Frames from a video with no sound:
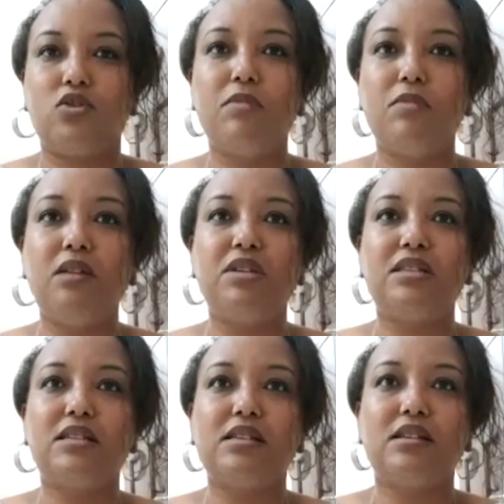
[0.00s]
So many
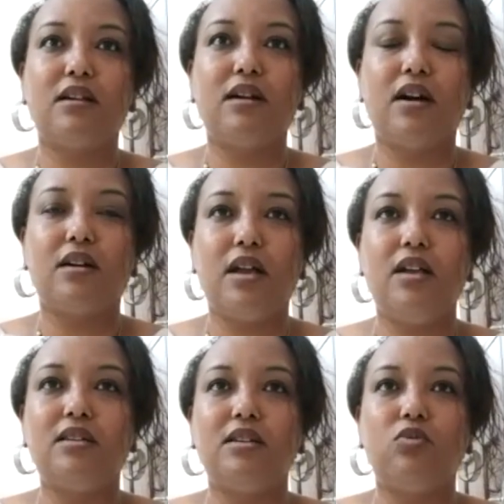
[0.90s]
businesses got
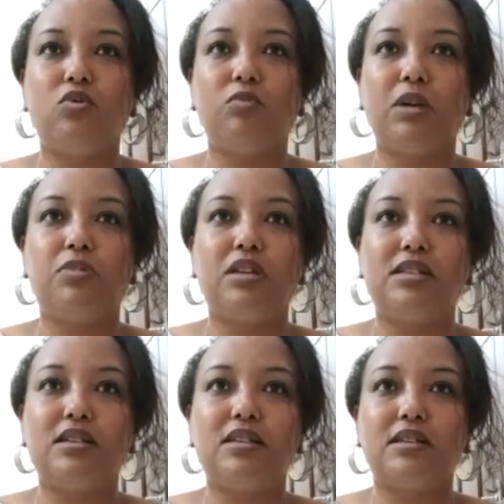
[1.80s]
created with my
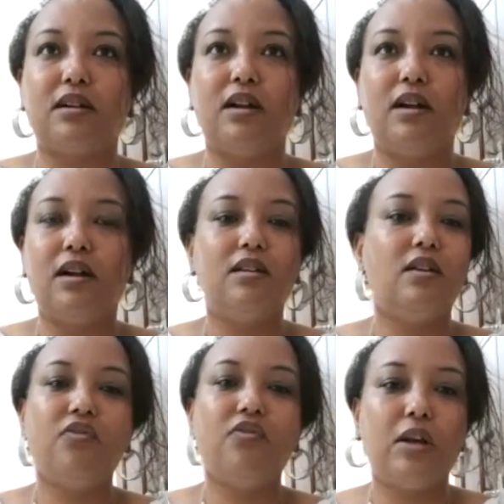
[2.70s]
predecessor, and then they
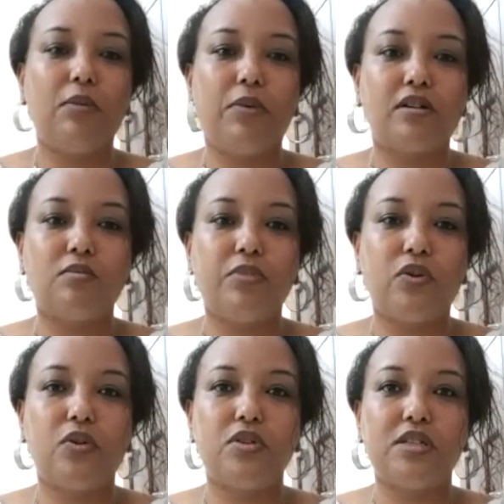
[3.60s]
fell apart,
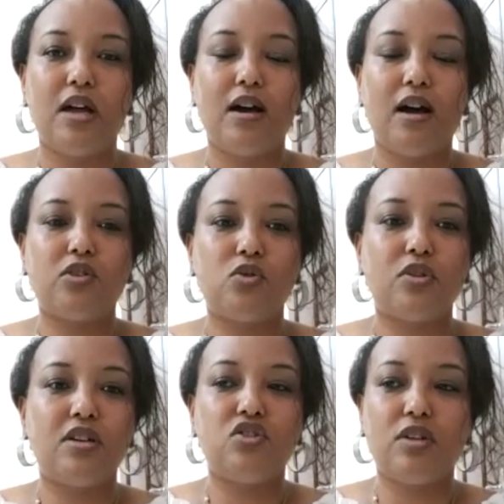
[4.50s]
because
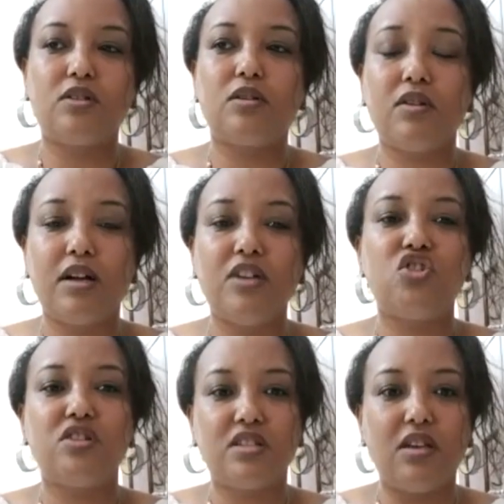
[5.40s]
as long as
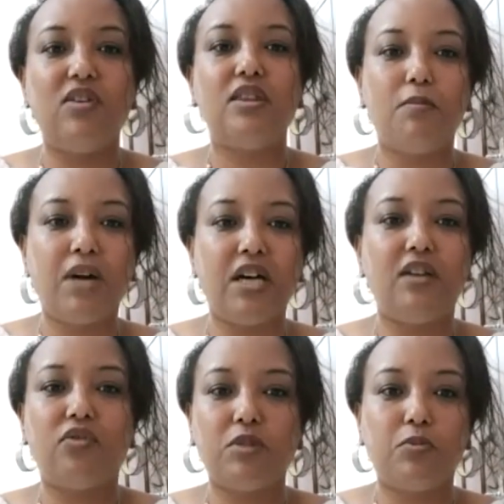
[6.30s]
she's giving them money
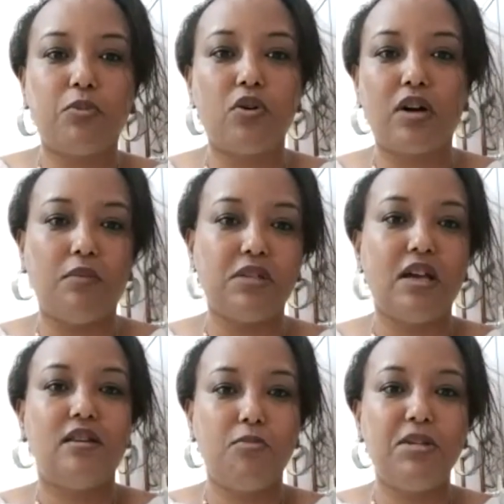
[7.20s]
from the programs,
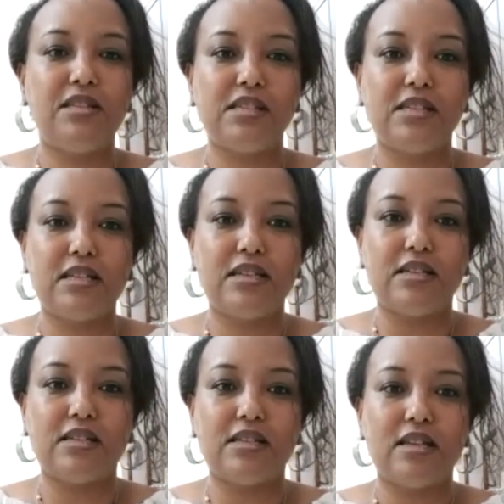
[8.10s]
the business
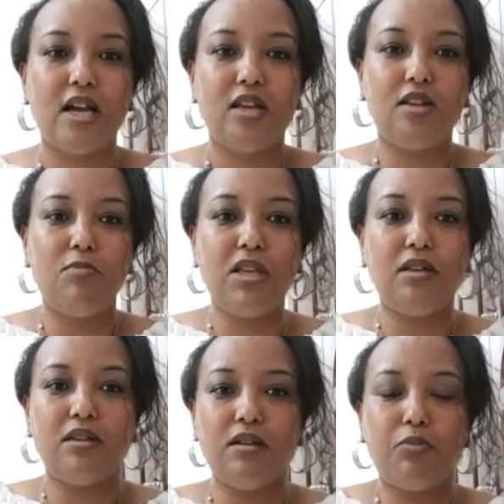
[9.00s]
exists. The minute
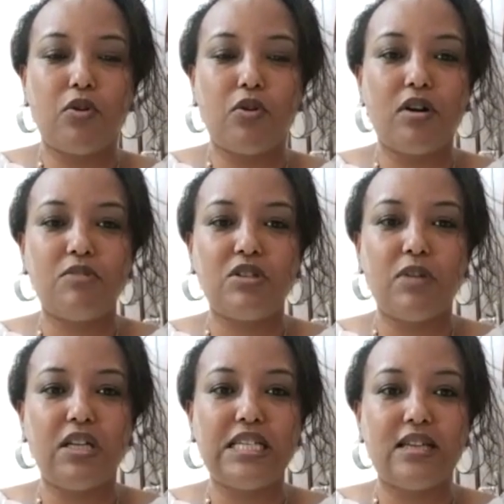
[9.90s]
the program's
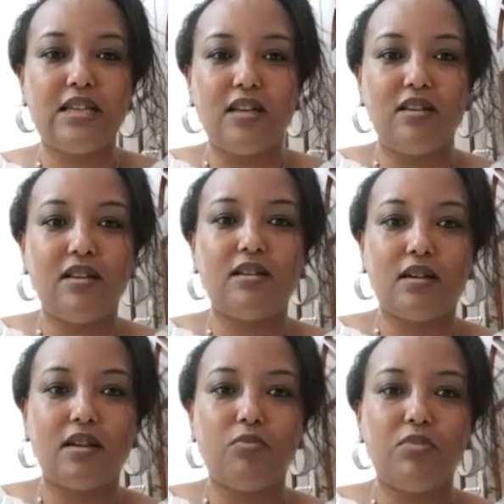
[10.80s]
money is done and think they're
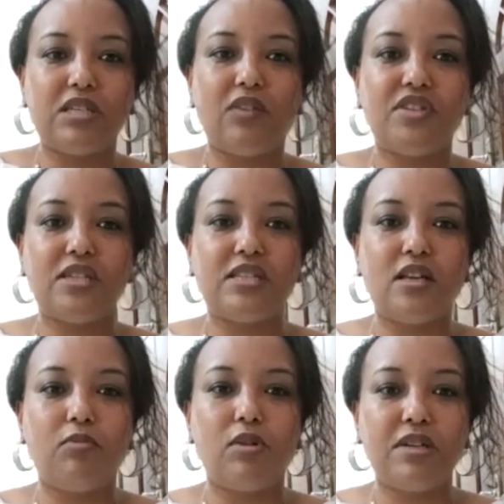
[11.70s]
going to be
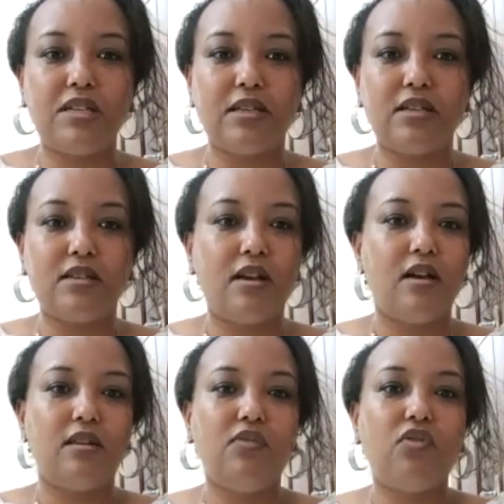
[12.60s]
self-sustainable business,
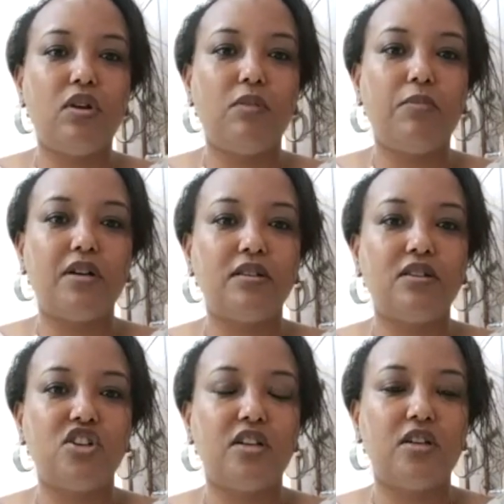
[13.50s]
they fall apart and they
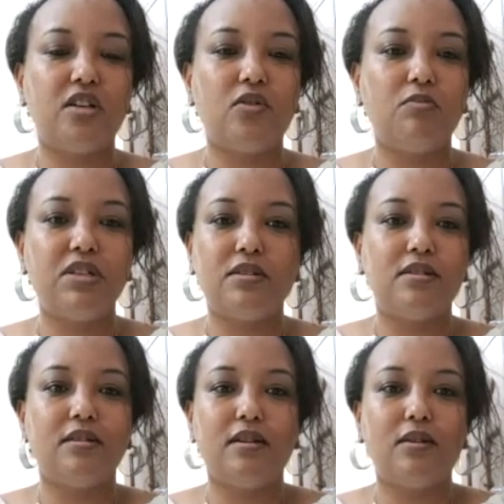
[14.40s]
shut down the business
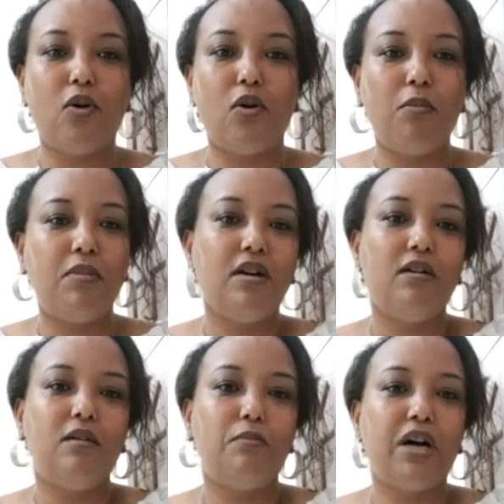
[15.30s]
and they go home
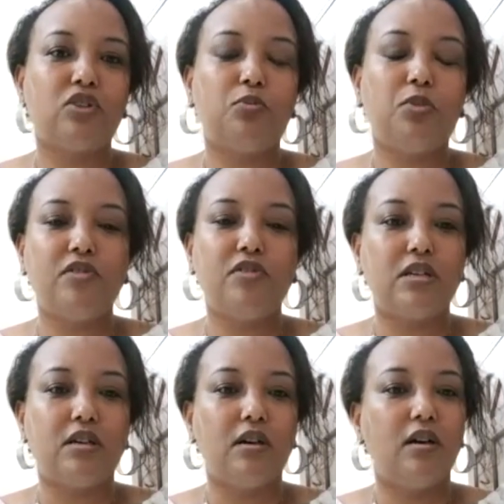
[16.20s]
back to poverty.
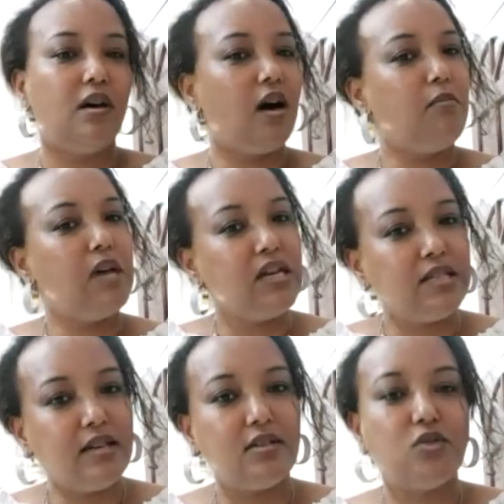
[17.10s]

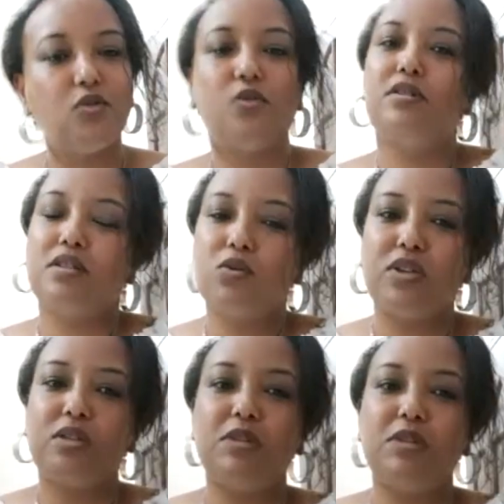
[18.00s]
Amazing. So this is
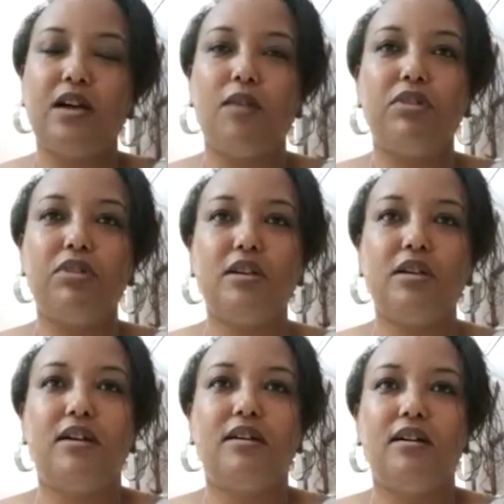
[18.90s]
what's been happening.
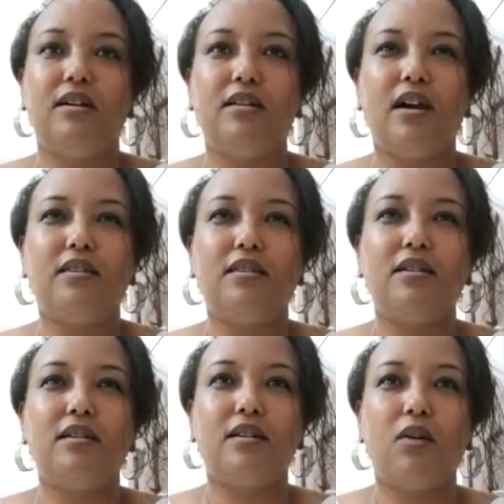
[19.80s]
And I think
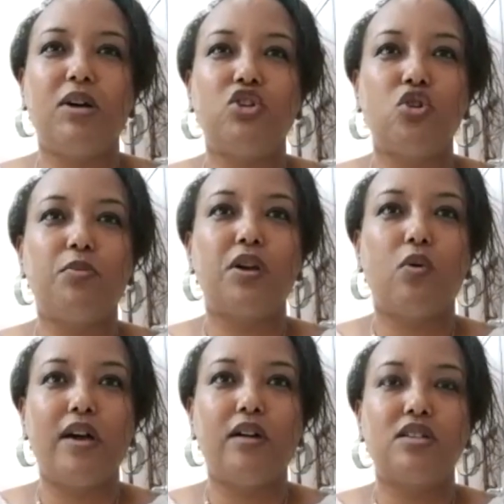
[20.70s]
now my job
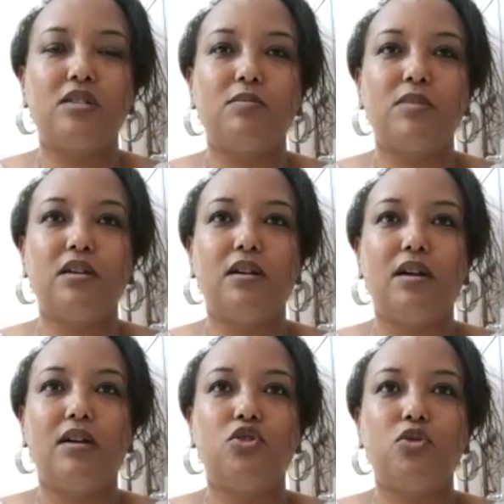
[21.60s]
requires me
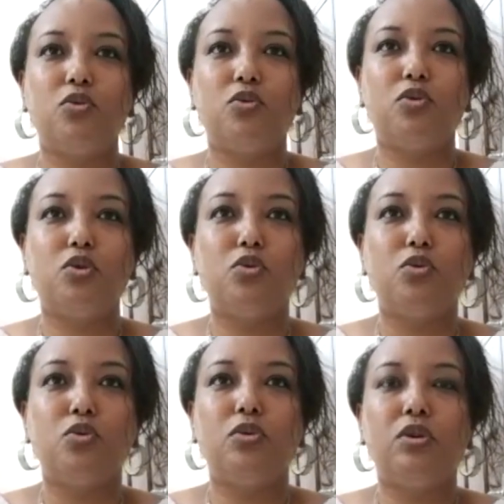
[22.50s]

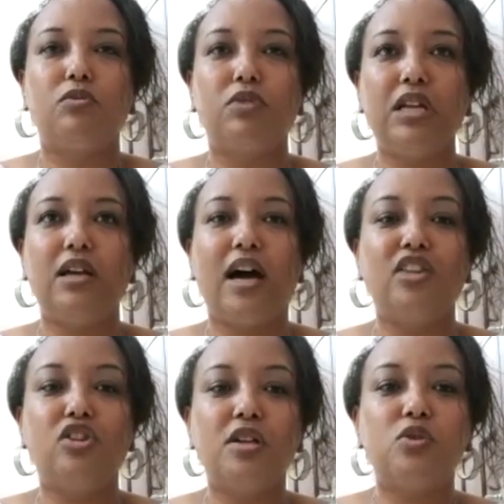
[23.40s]
to really
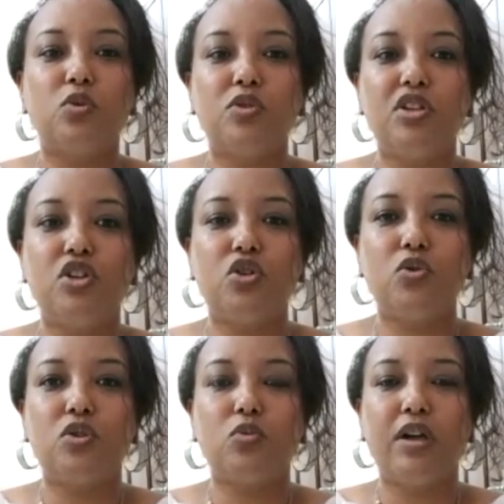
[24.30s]
address those
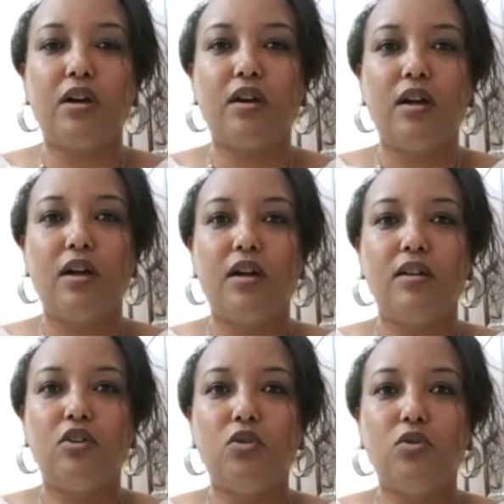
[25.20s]
issues where
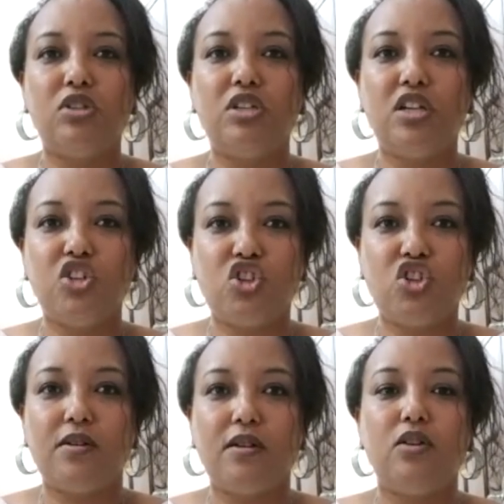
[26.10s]
you teach,
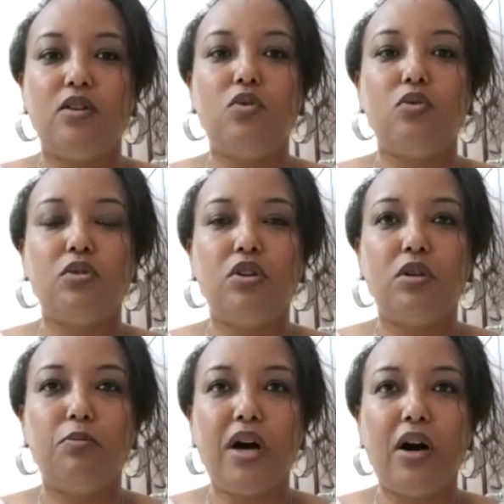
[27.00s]
you
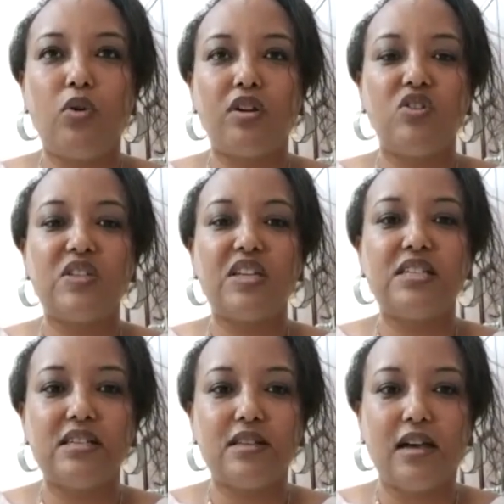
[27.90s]
empower, you
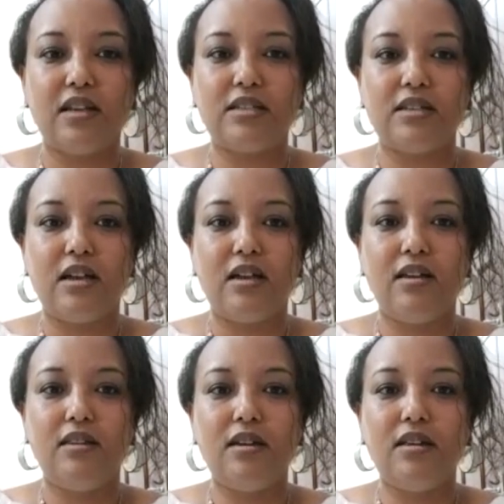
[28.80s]
sensitize, and
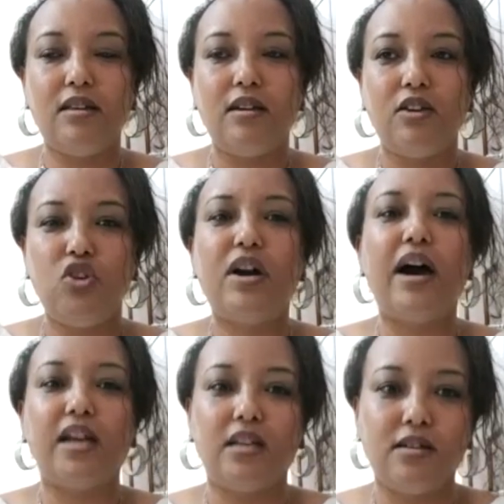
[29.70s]
then you
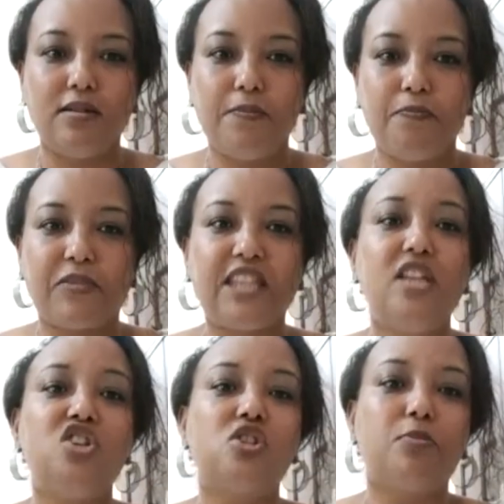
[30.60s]
guide. And then you
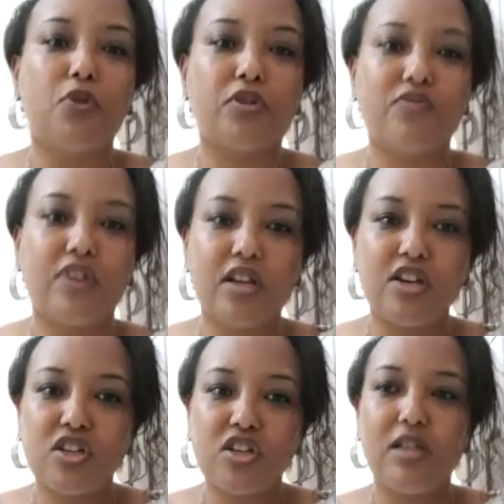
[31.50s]
support
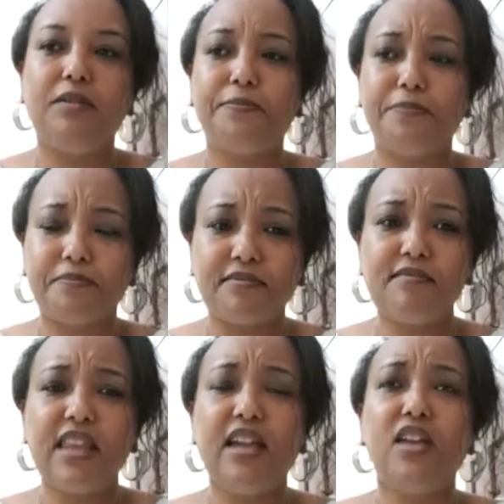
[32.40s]
financially
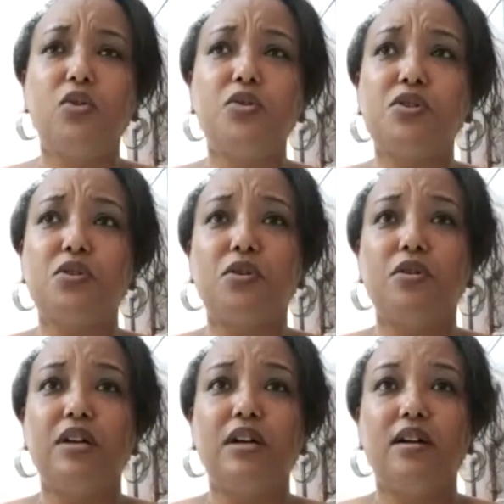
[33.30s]
and also
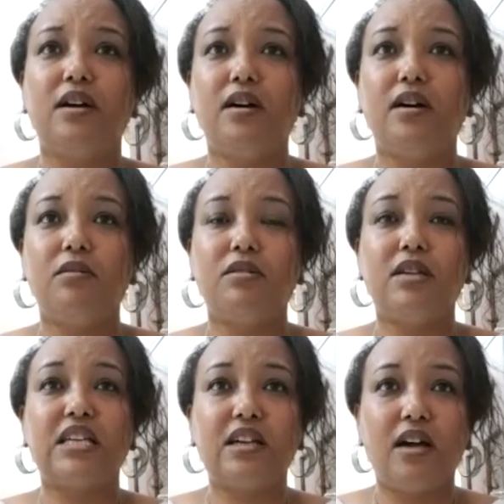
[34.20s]

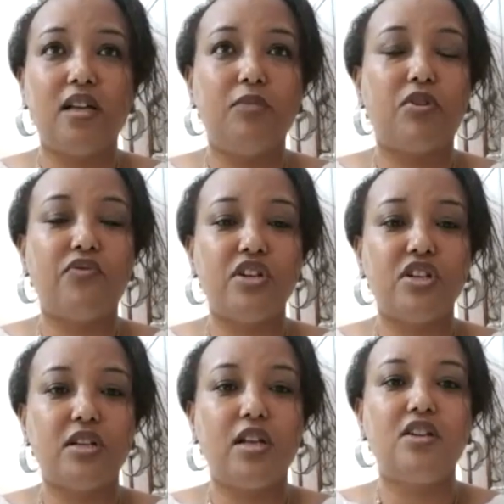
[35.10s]
technically,
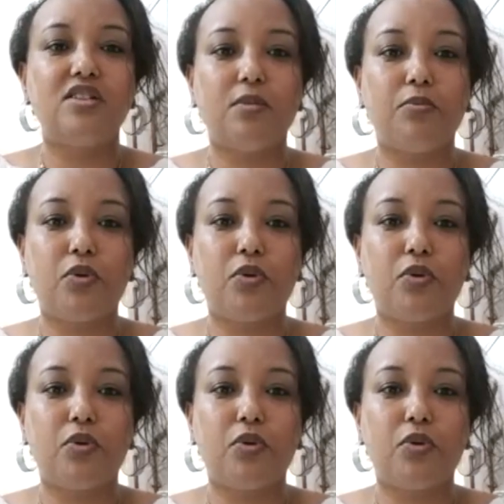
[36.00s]
professionally support.